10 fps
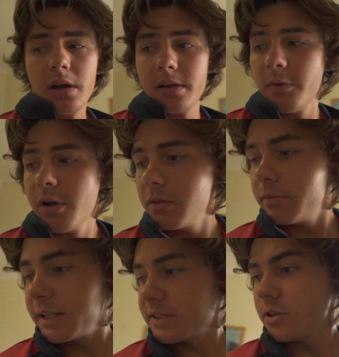right, well,
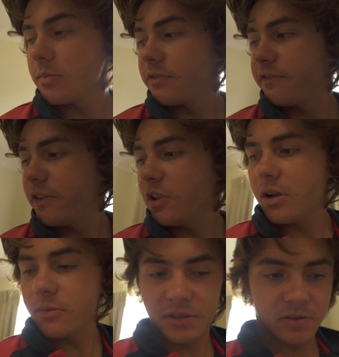it's time to fill it
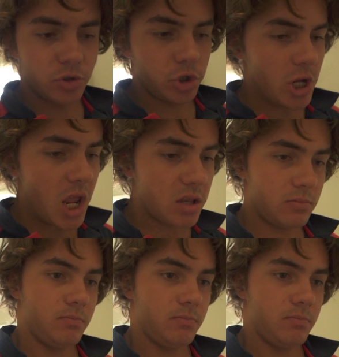up with some shit.